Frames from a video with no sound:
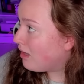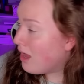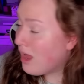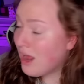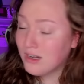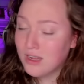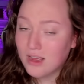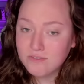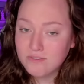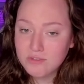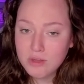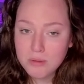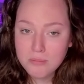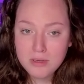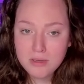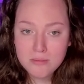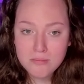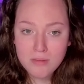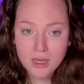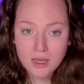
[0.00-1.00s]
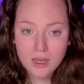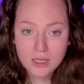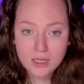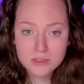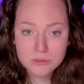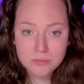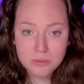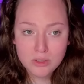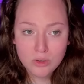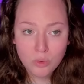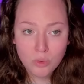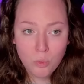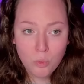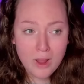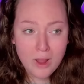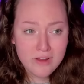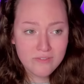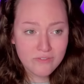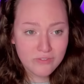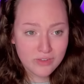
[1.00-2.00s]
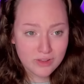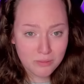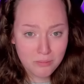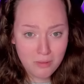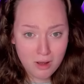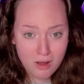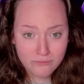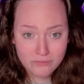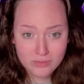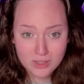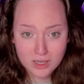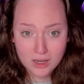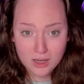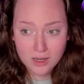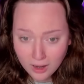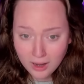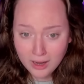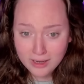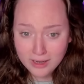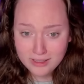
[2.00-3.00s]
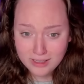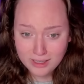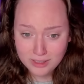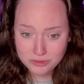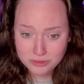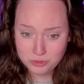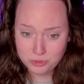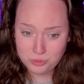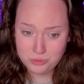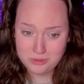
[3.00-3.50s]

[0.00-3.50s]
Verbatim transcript: and I have to meet my husband or wife in the mafia. I can't do